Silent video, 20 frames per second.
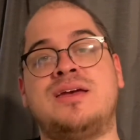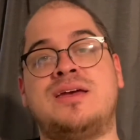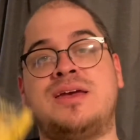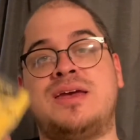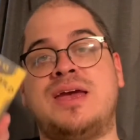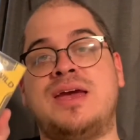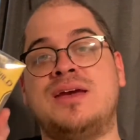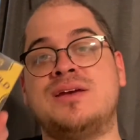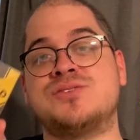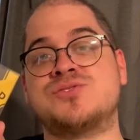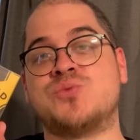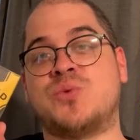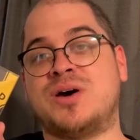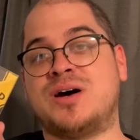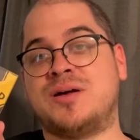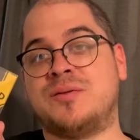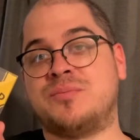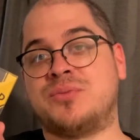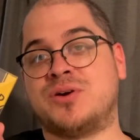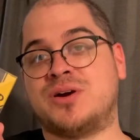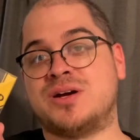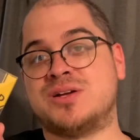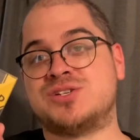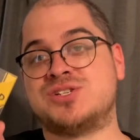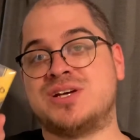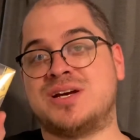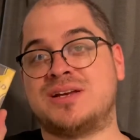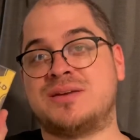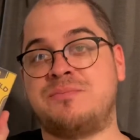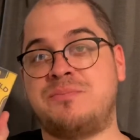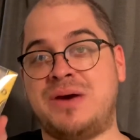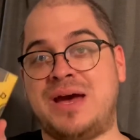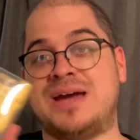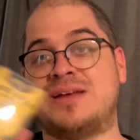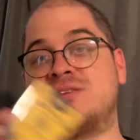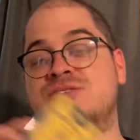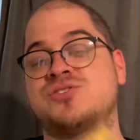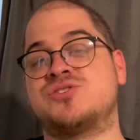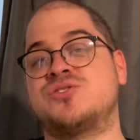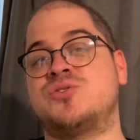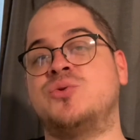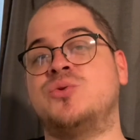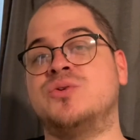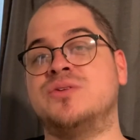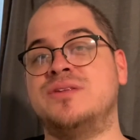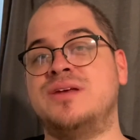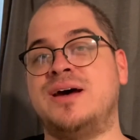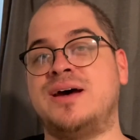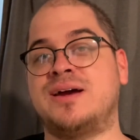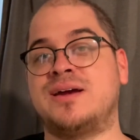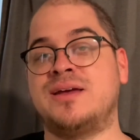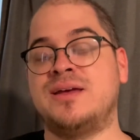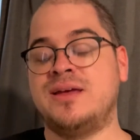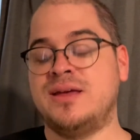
king's wild project back to school deck